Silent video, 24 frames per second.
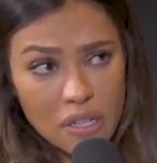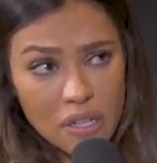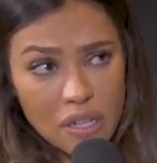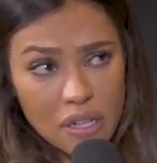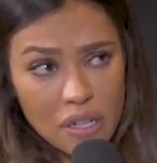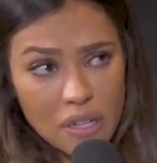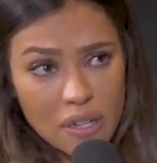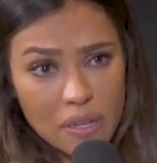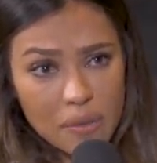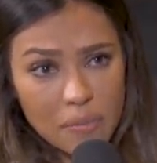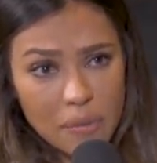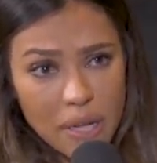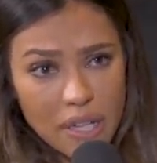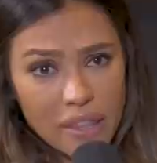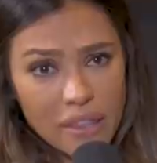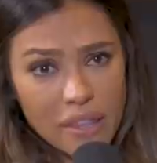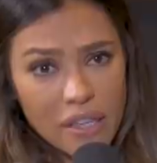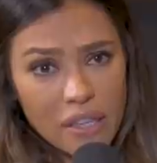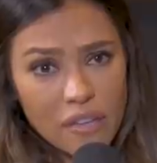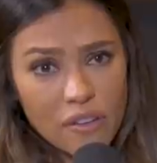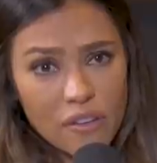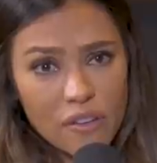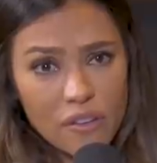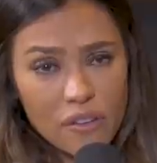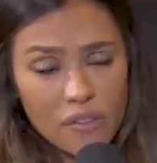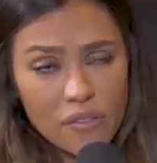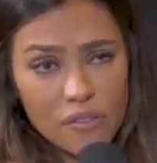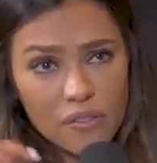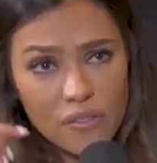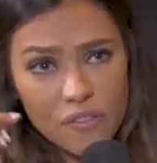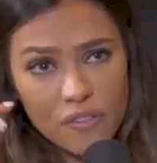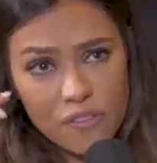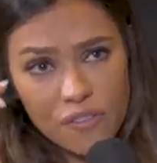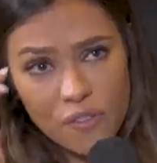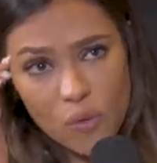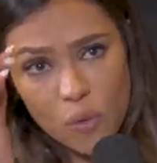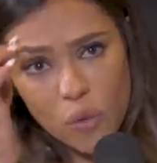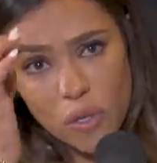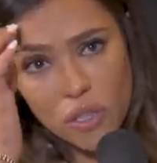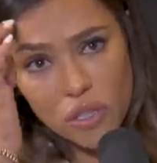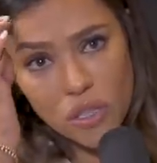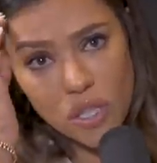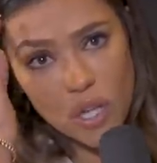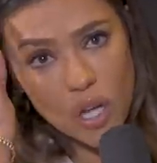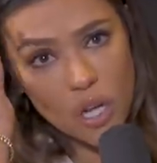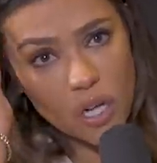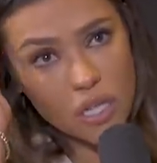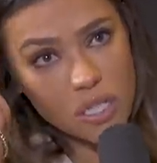Um, I think for a
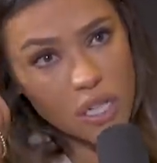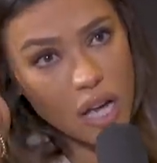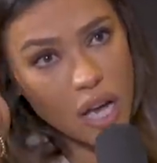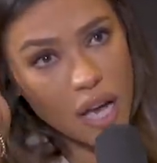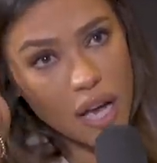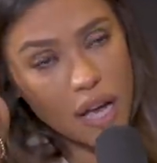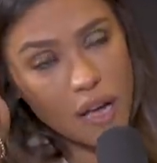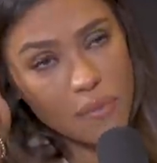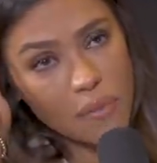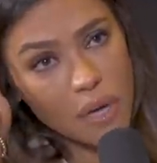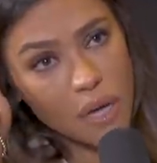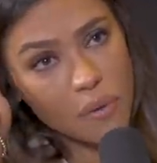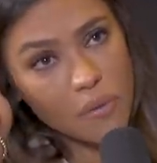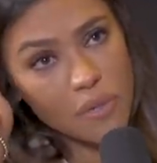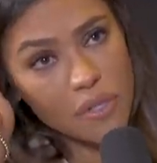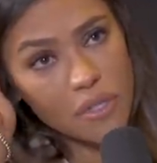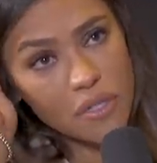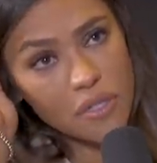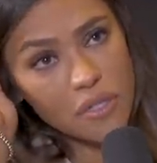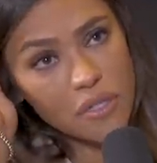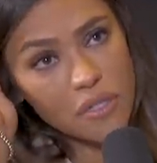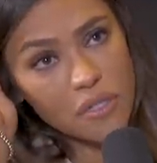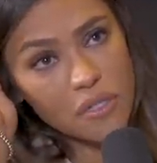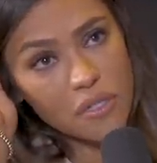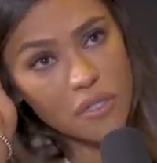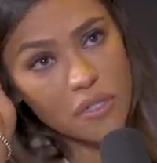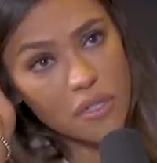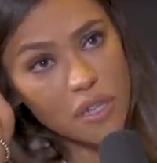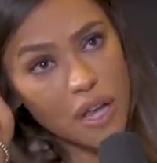long time, I was,